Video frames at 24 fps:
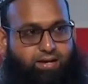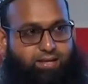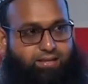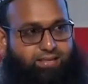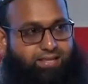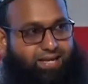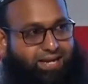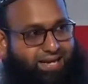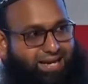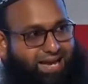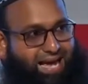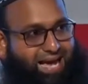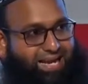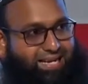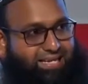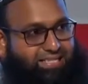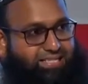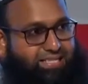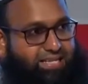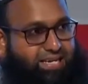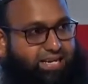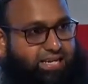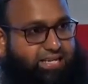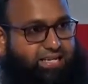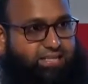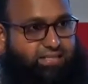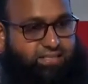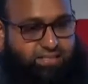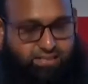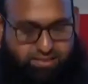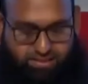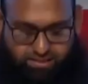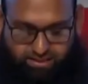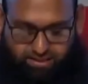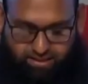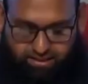The reality
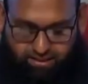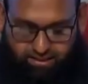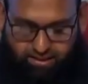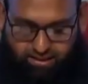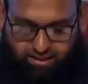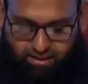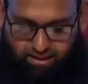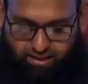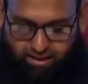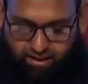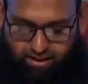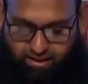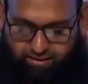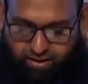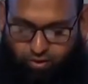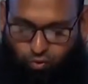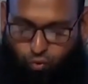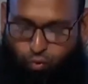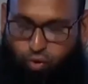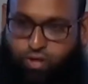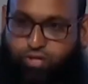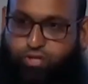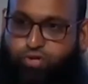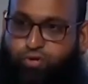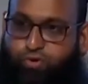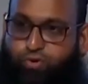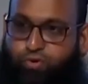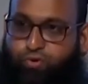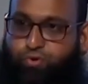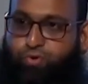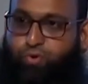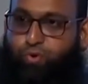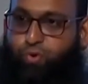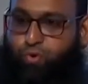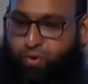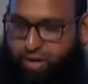is that what you
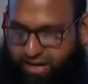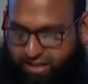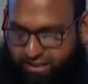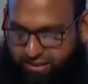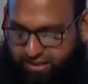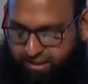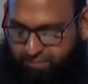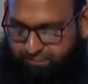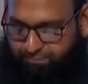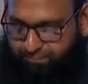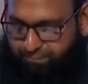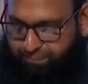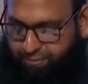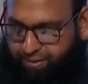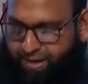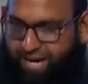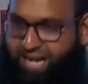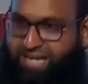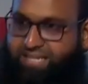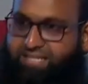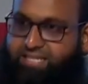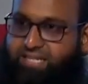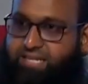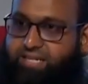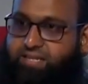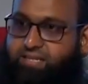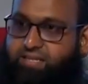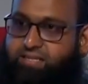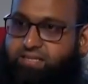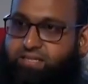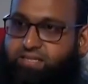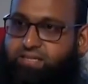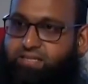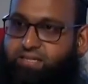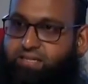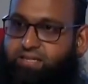do in the
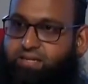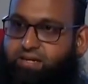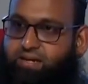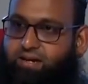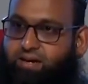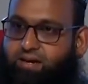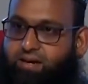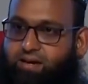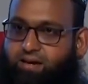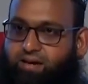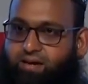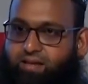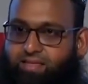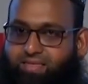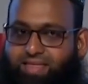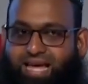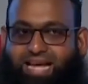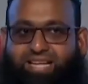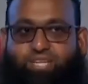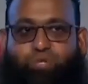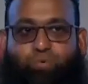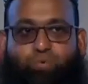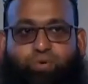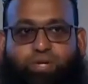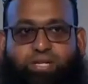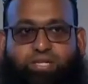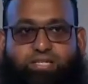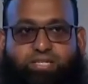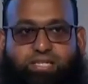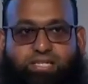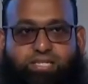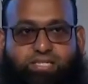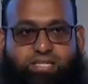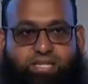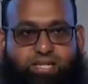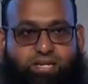present, that will
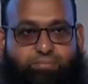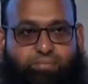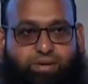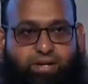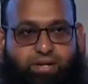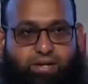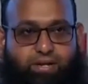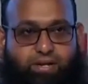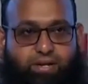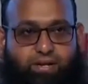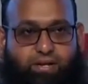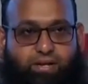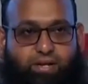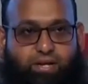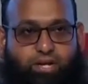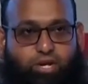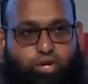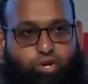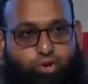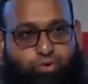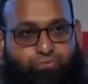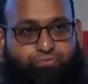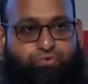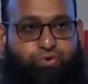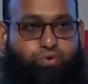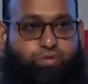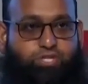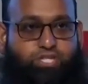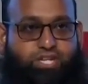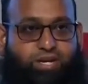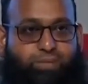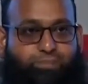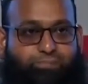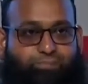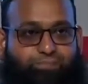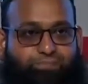determine your
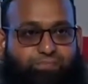future.